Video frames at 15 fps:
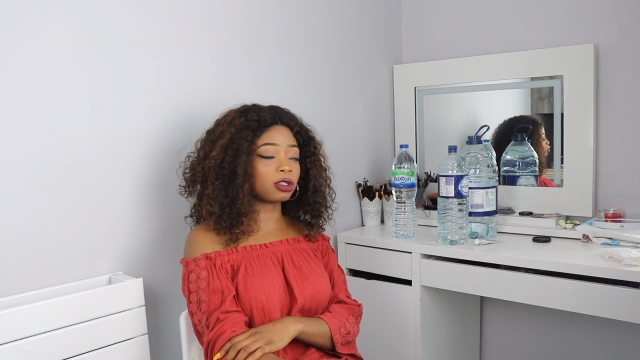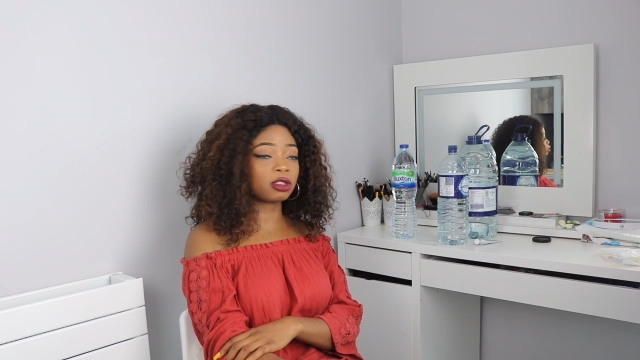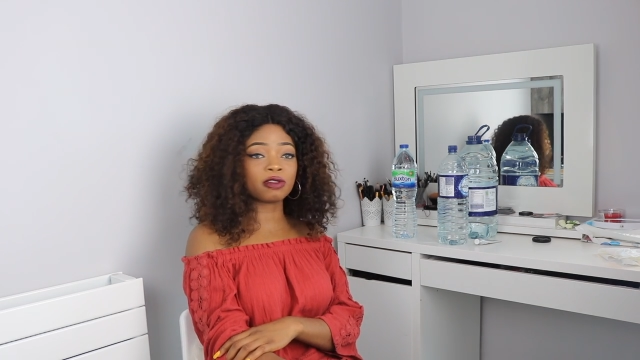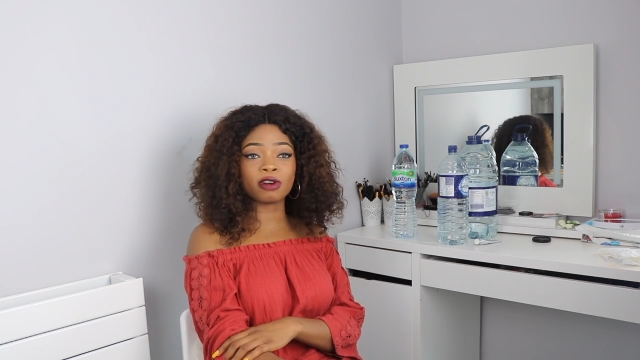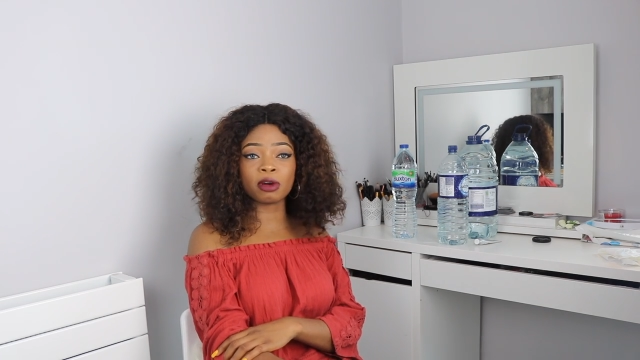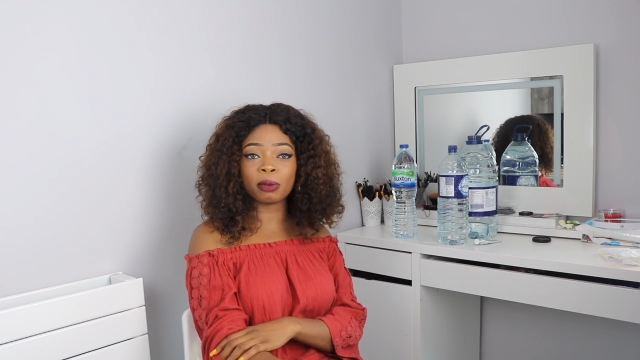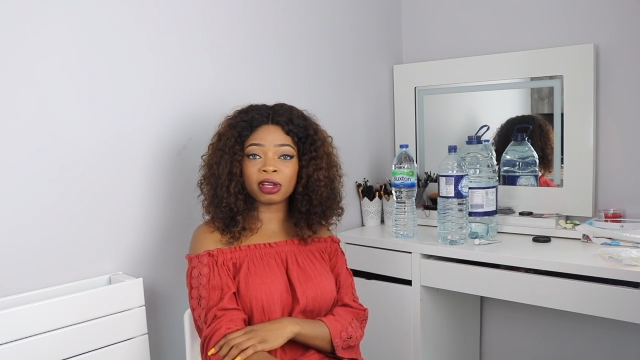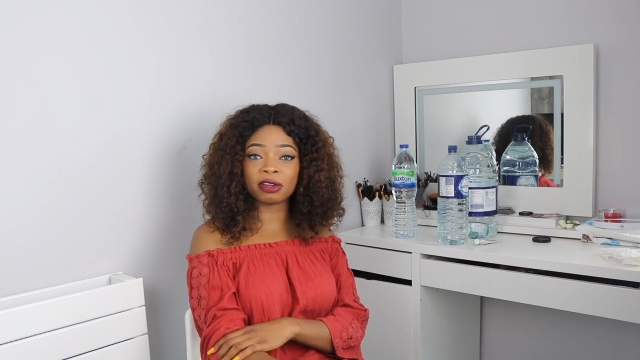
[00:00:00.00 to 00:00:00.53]

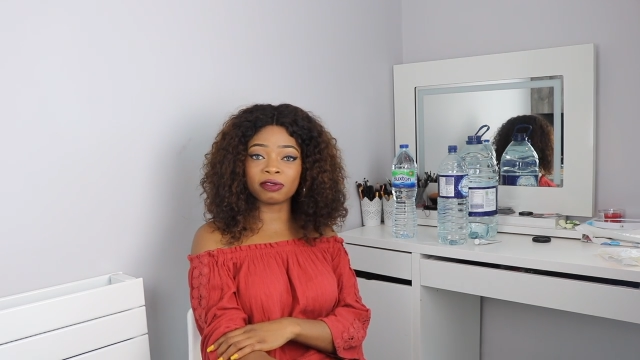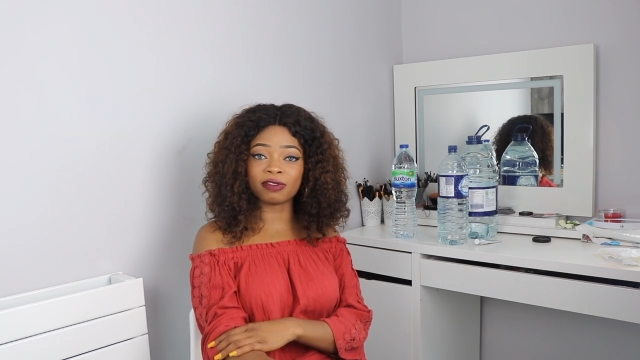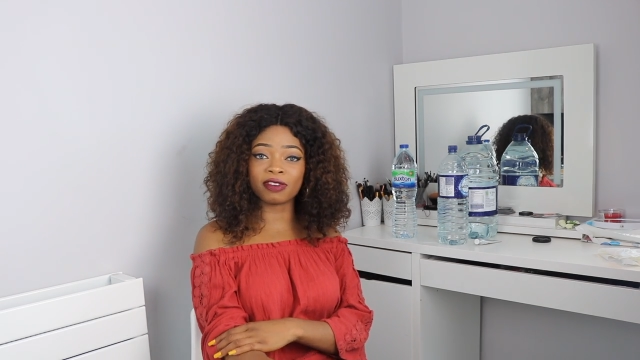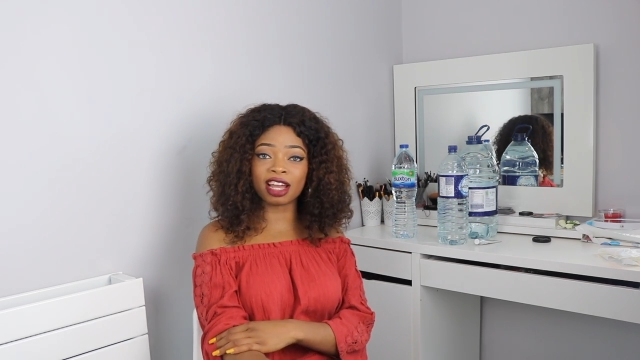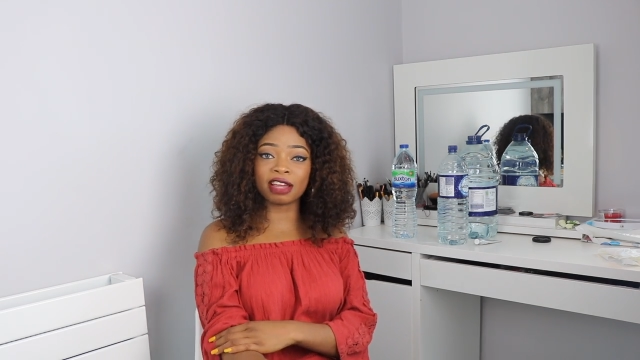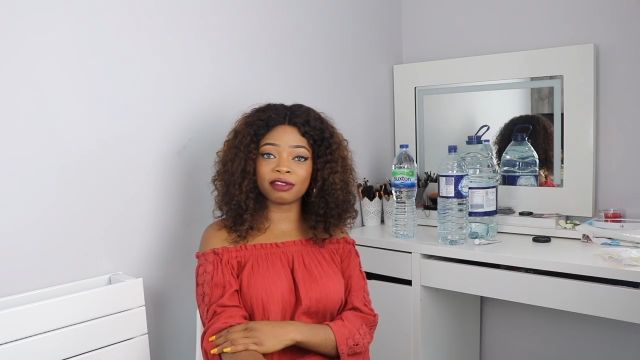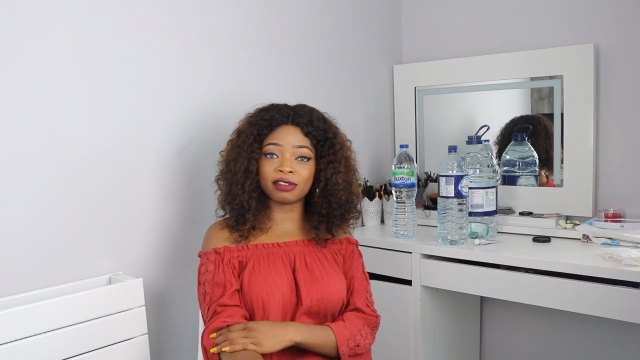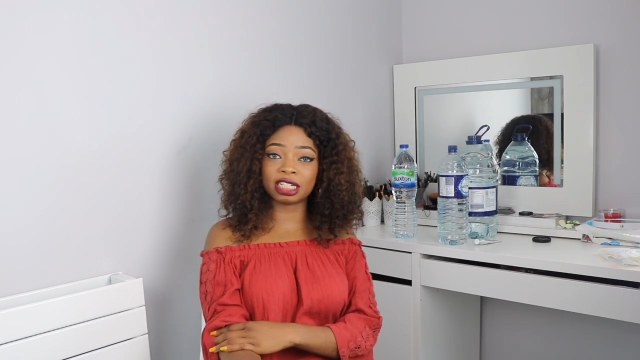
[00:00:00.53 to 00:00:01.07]

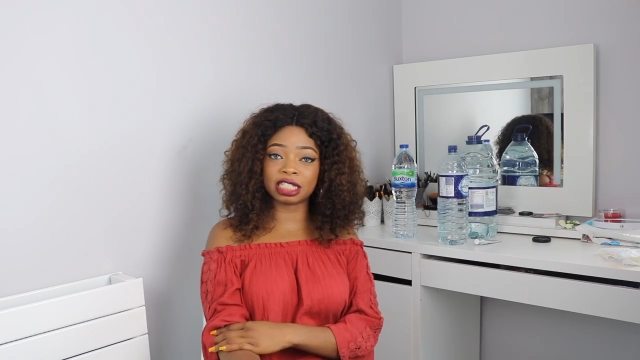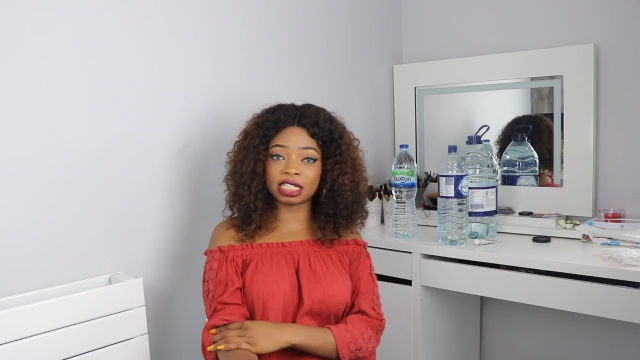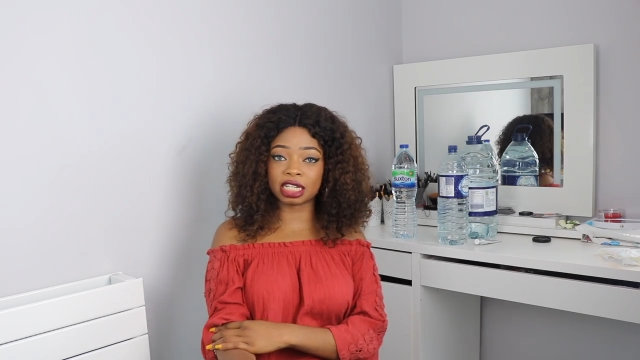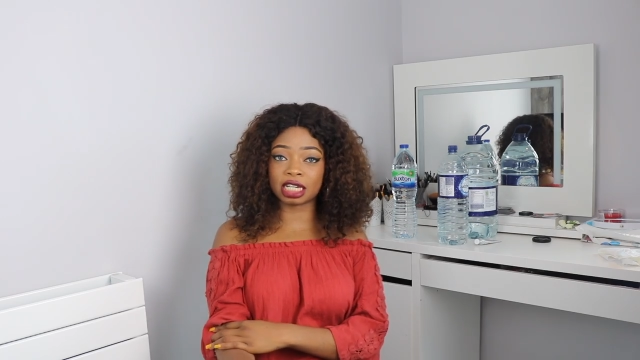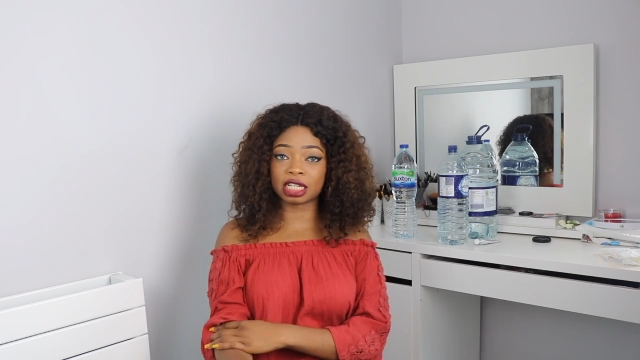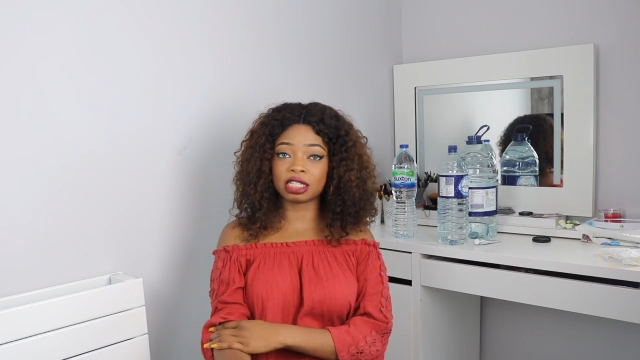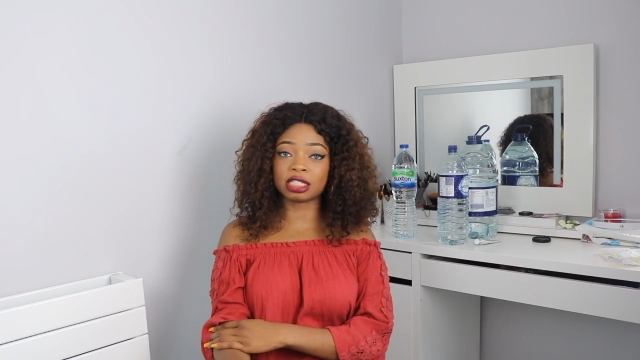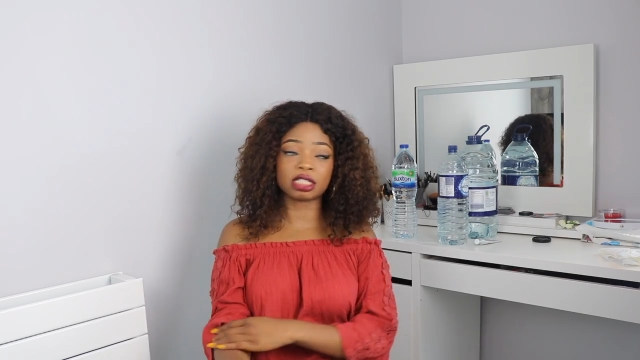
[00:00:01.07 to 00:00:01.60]
4.5
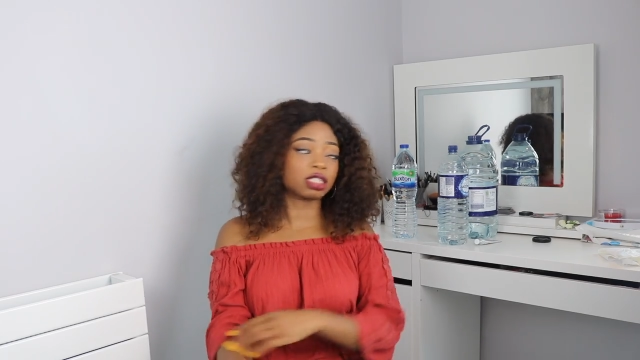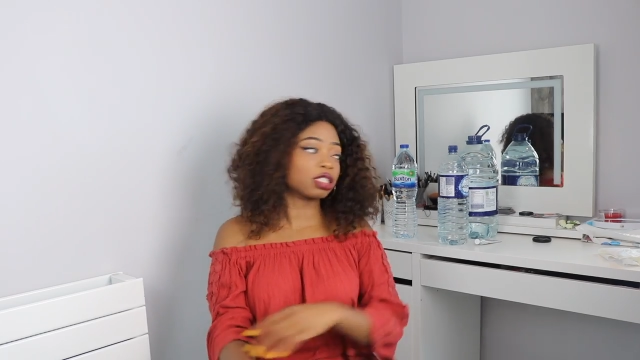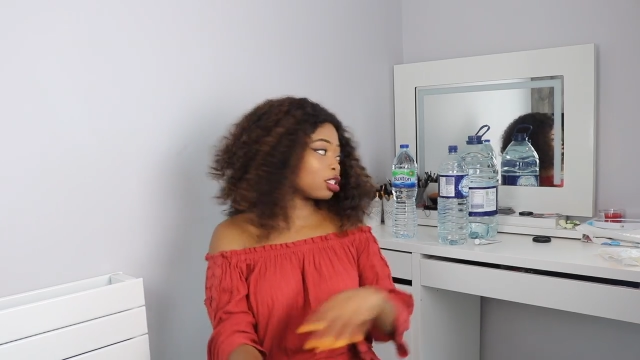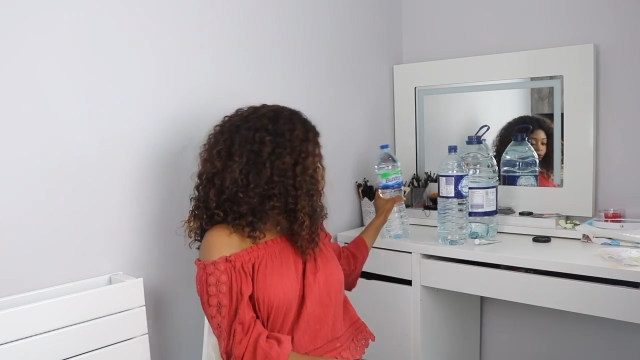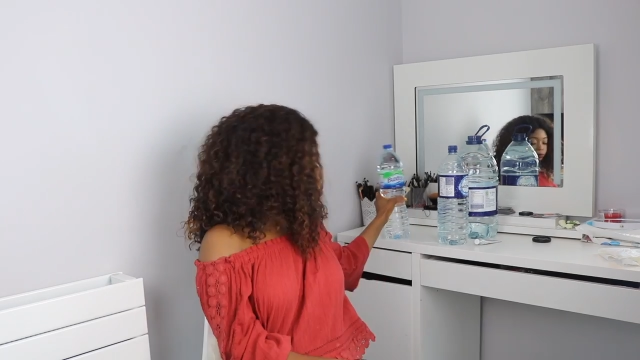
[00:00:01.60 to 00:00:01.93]
liters.